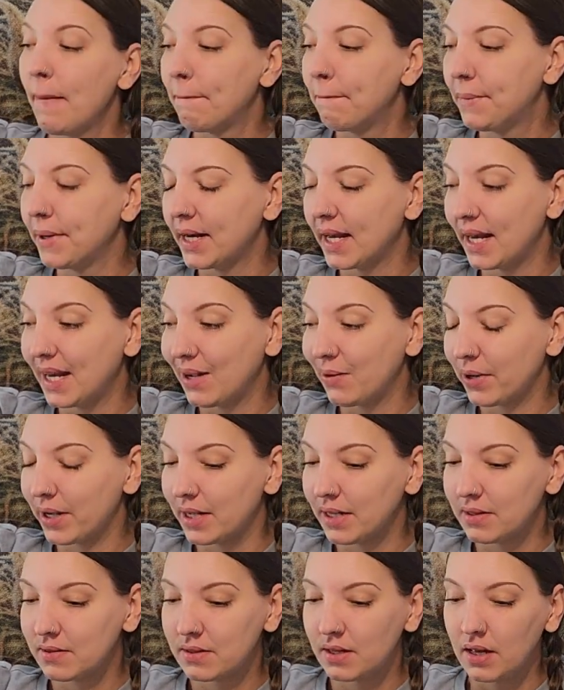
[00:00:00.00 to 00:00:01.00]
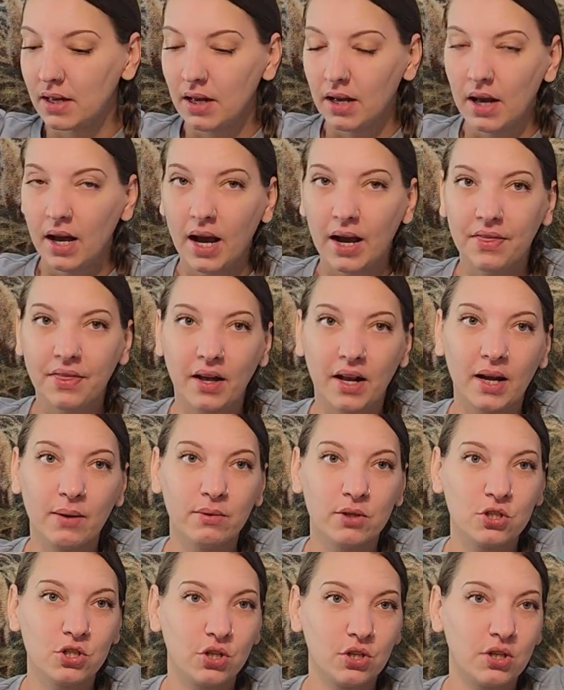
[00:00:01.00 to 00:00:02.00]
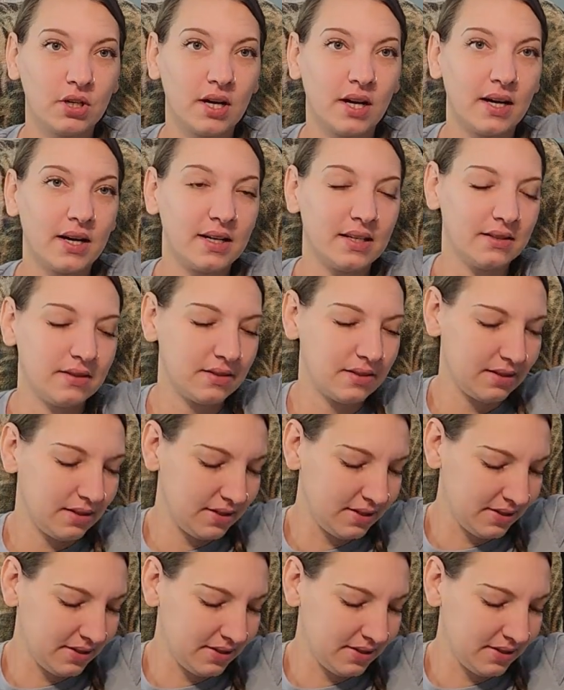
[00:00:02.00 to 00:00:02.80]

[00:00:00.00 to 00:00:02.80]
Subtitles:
But anyways, I thought I would show you guys.